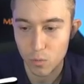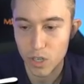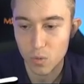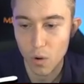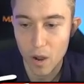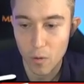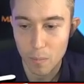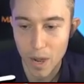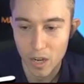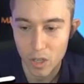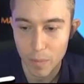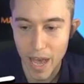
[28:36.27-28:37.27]
The reason why I went
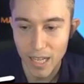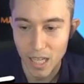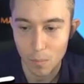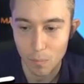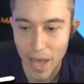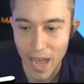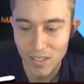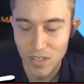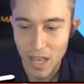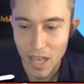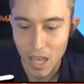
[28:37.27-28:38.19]
Miner in the back end Bats